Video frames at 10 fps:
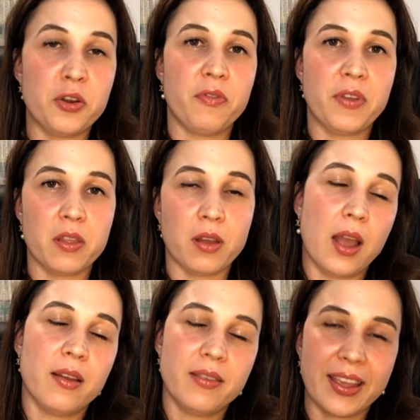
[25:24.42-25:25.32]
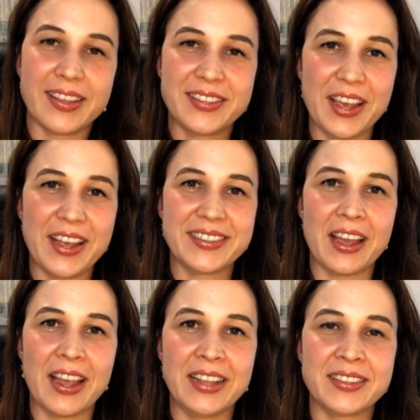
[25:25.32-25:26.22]
know if they're, I guess
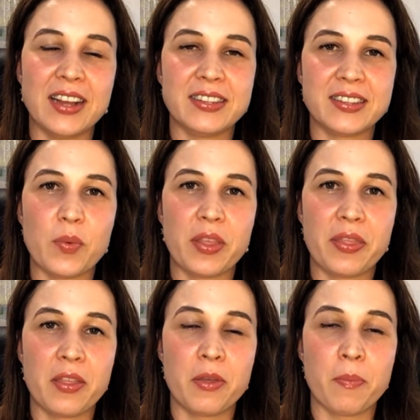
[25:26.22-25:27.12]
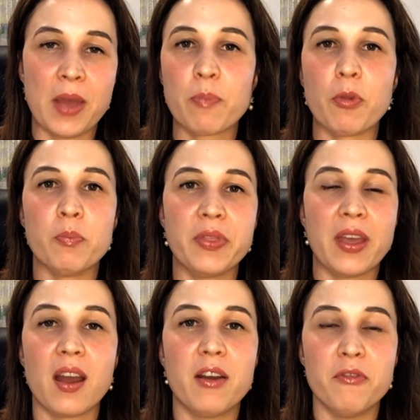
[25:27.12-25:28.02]
it's hard to say whether they're the backbone, but
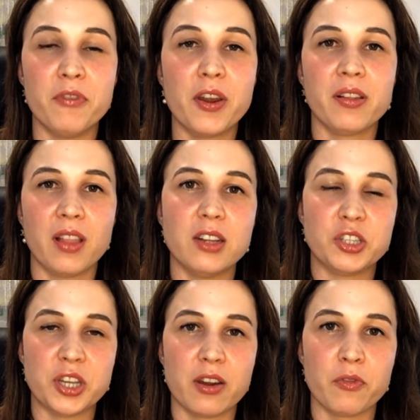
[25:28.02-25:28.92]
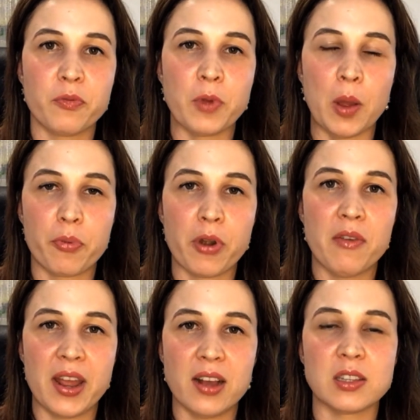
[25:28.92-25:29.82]
they are a very large share of
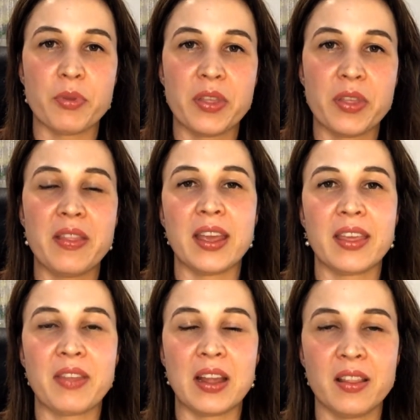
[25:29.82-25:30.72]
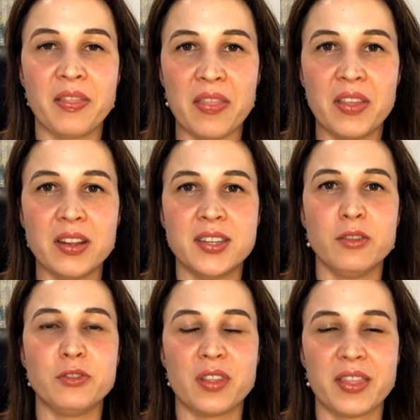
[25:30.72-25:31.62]
private housing. But then that then
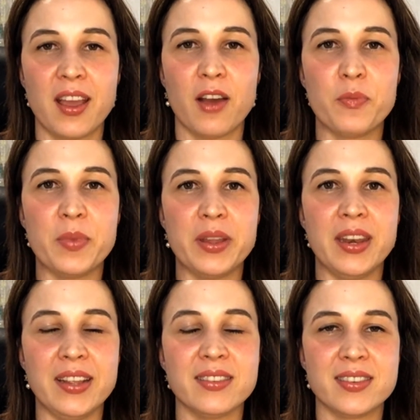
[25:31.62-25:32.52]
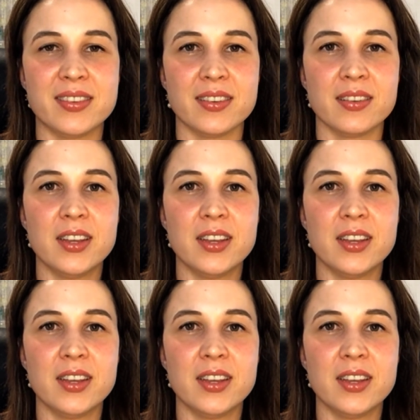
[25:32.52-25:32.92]
tells you that the government needs to